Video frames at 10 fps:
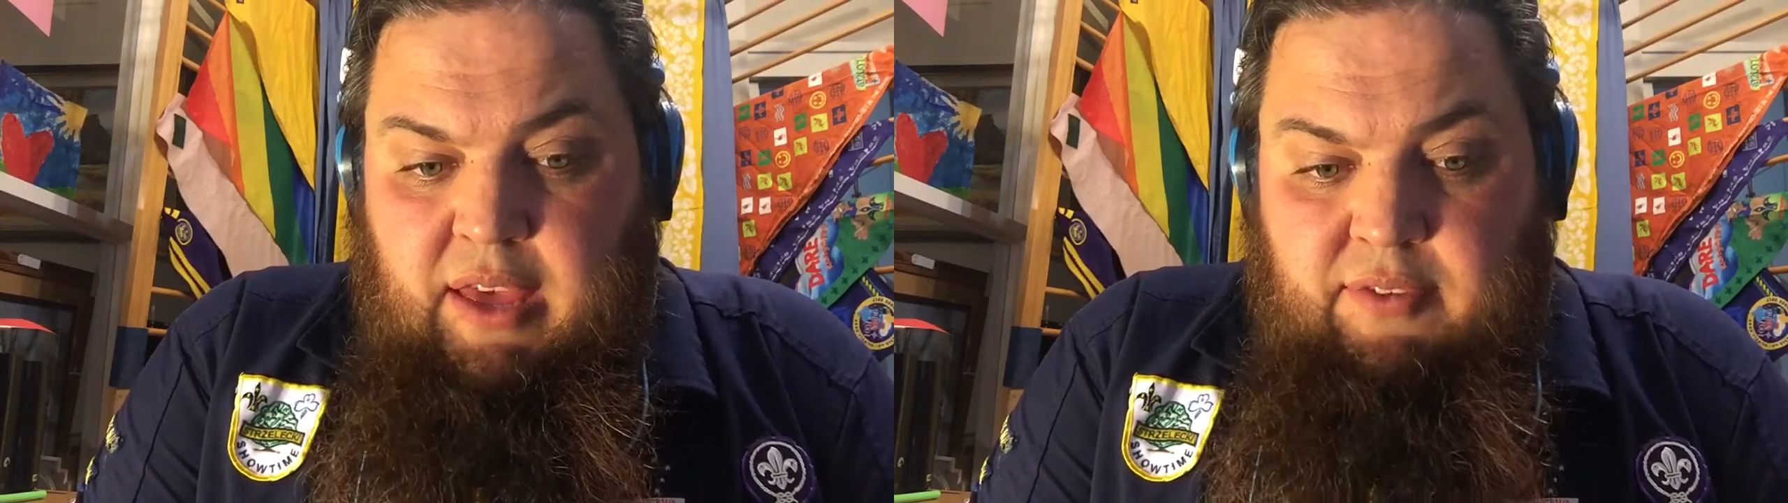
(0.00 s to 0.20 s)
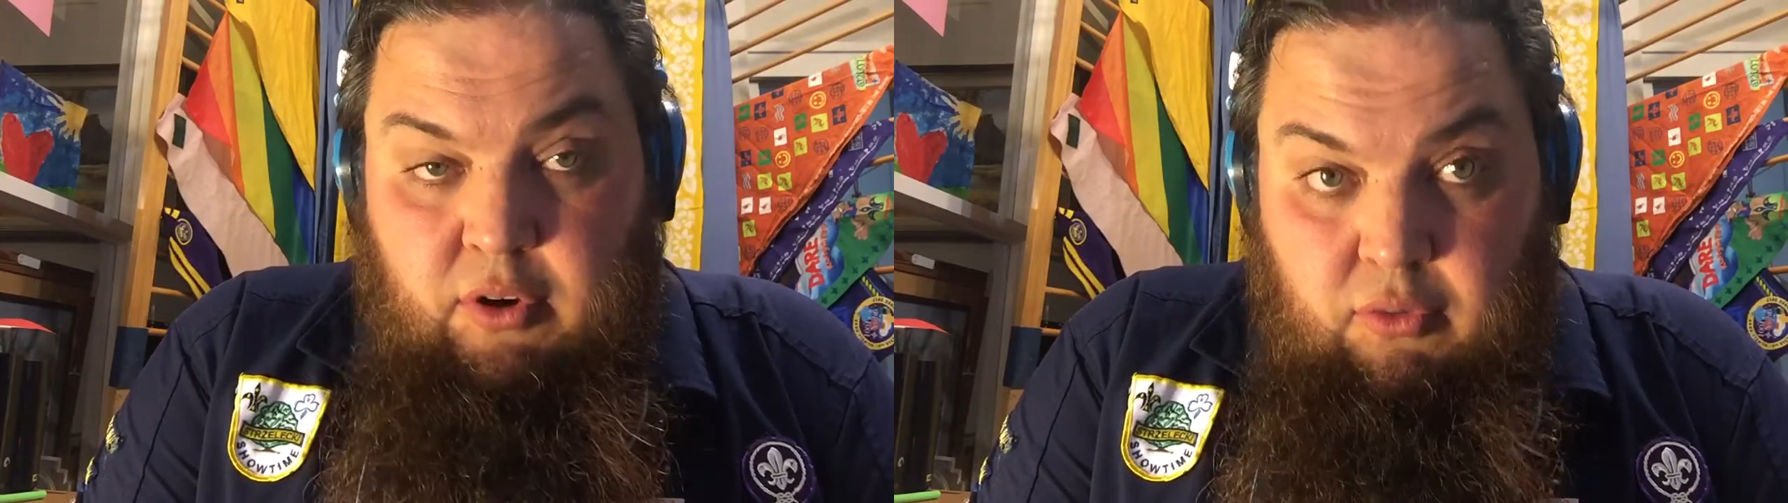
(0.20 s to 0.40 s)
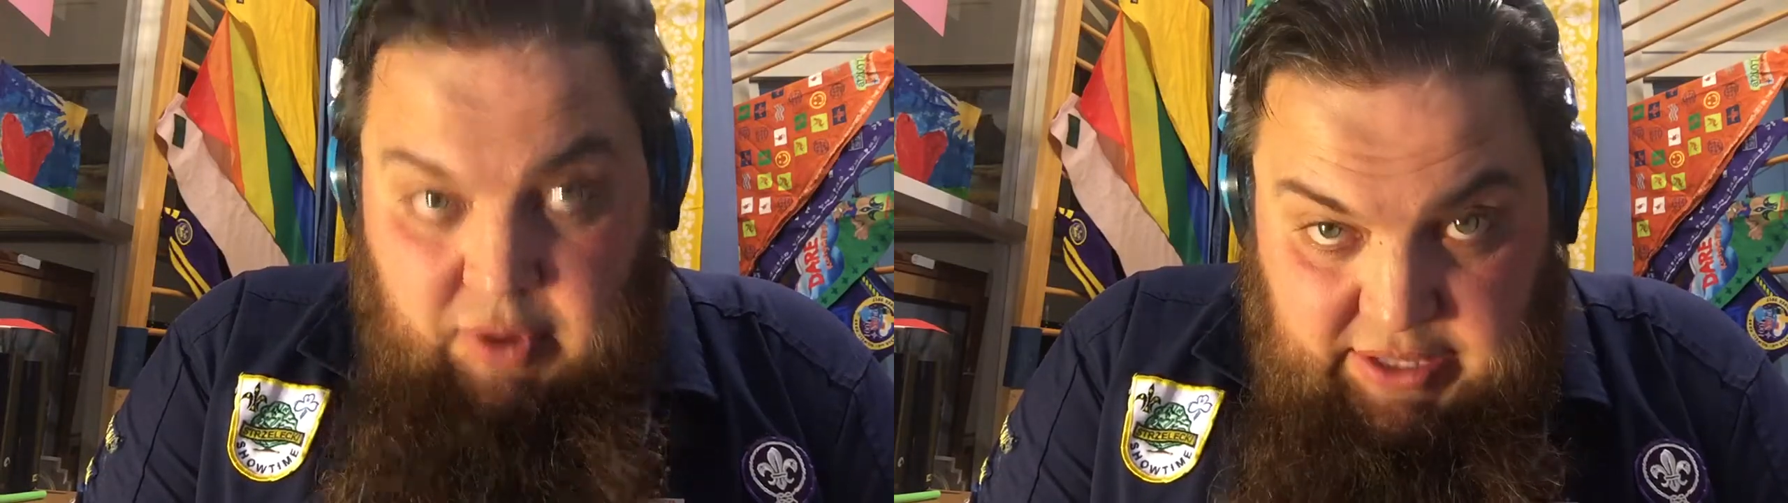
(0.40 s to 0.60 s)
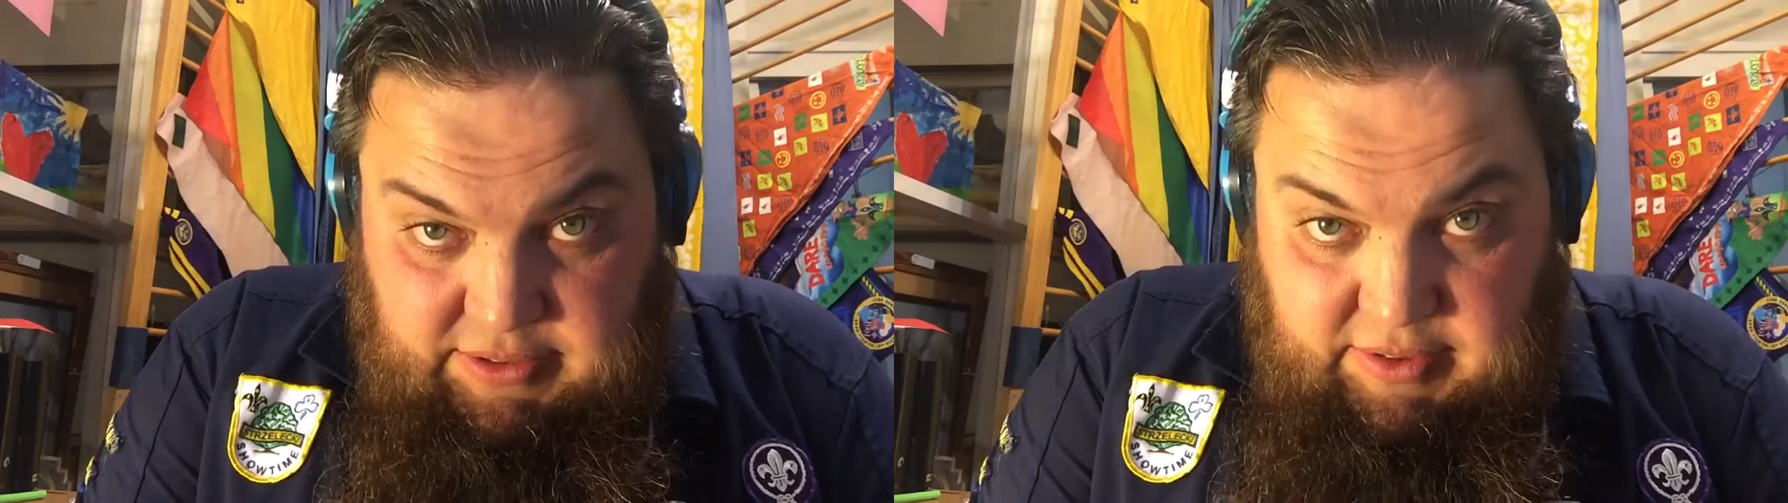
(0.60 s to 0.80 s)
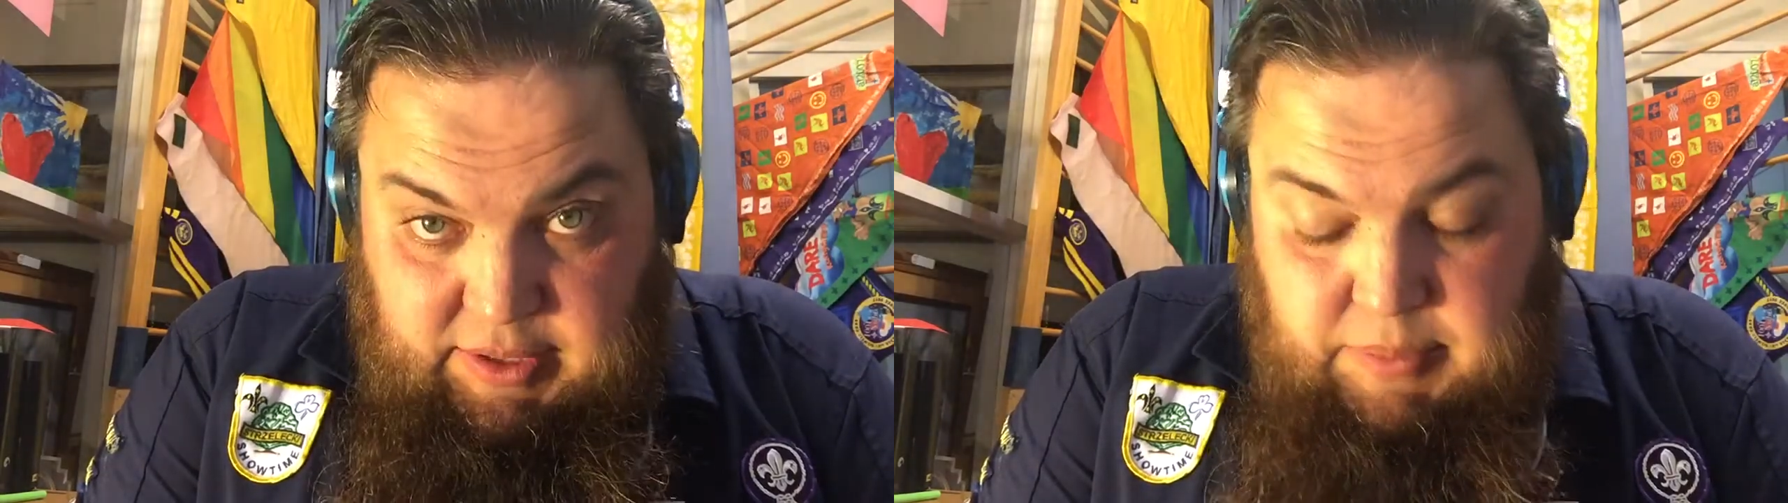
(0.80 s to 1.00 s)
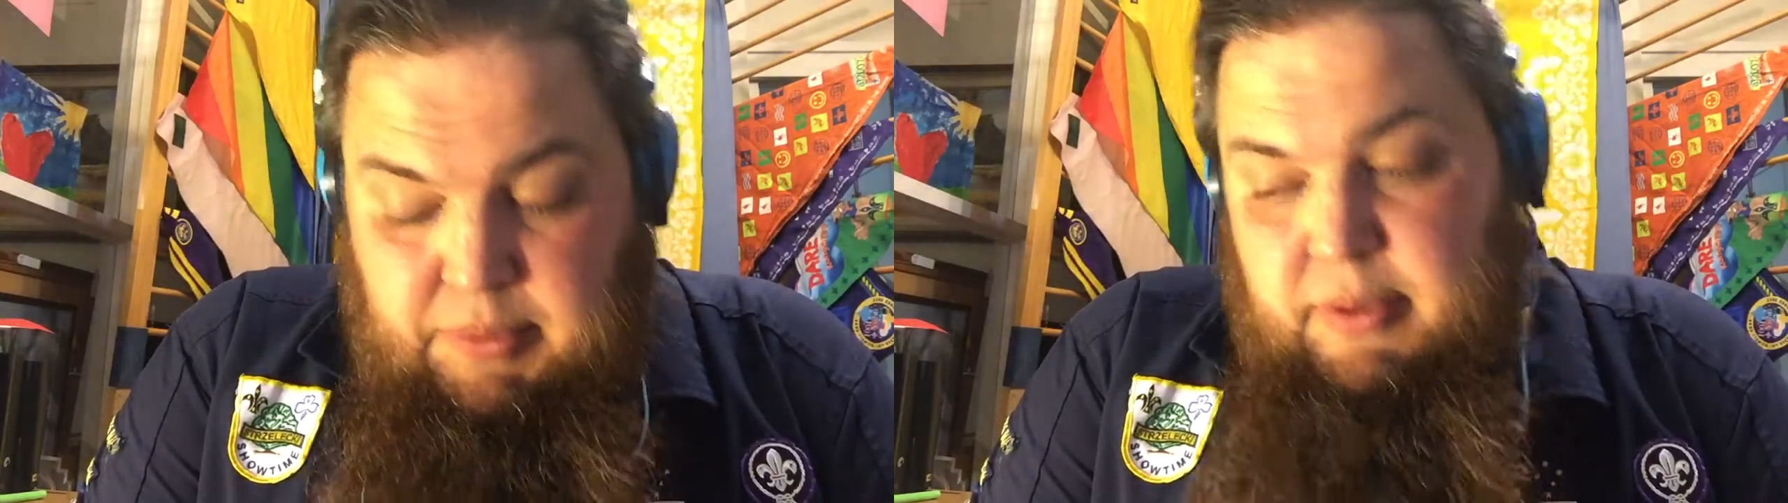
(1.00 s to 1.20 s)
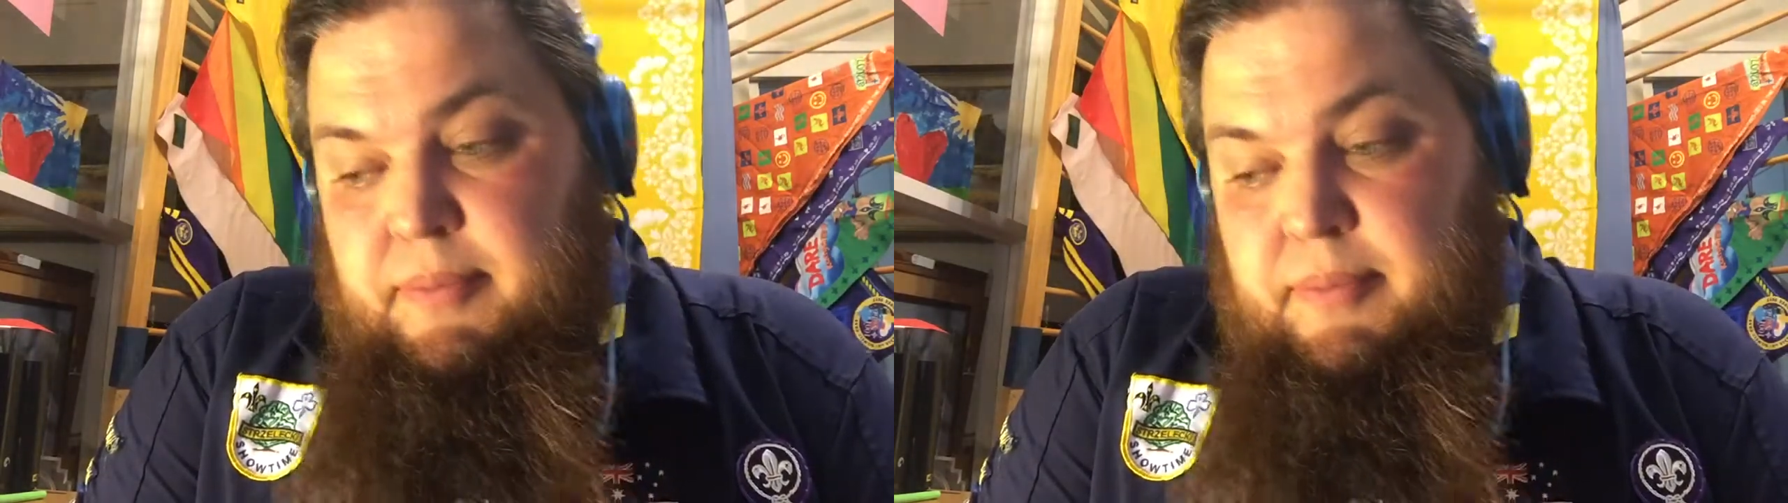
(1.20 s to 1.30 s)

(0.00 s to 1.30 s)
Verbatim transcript: have a great sleep,